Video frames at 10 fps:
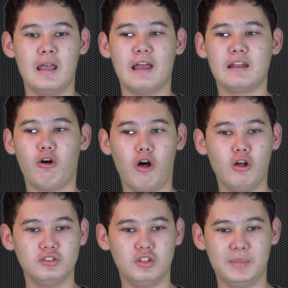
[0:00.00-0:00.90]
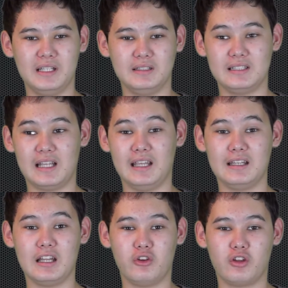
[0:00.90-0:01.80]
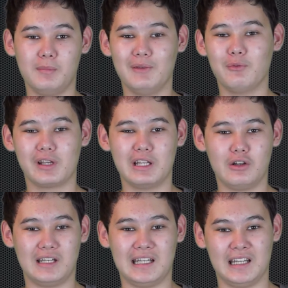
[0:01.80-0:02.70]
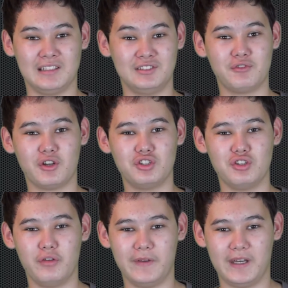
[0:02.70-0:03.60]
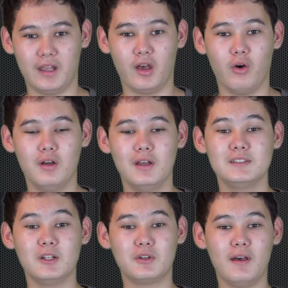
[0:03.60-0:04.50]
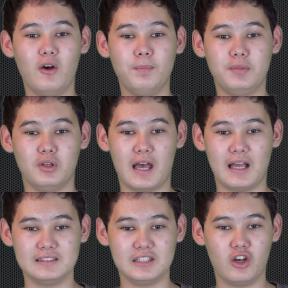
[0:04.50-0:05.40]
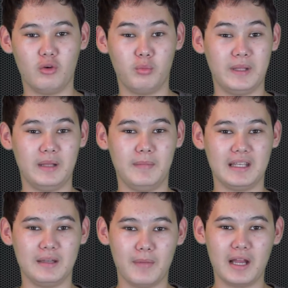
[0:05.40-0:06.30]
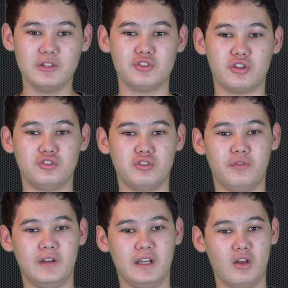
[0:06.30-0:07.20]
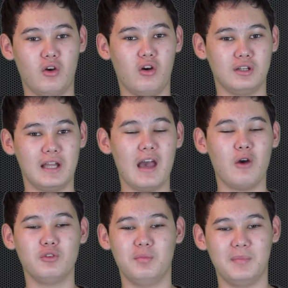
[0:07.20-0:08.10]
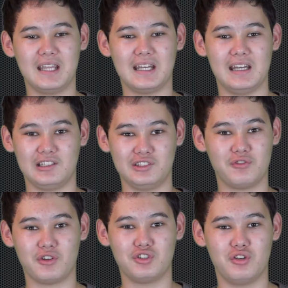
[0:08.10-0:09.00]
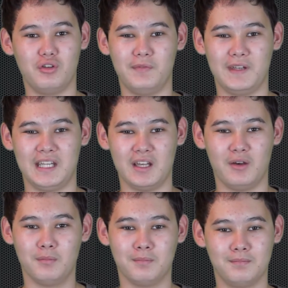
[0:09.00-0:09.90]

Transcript: And I'll also be saying that you're going to be working on an instructional video. So to help you guys, I'll be making my instructional video on how to make an instructional video.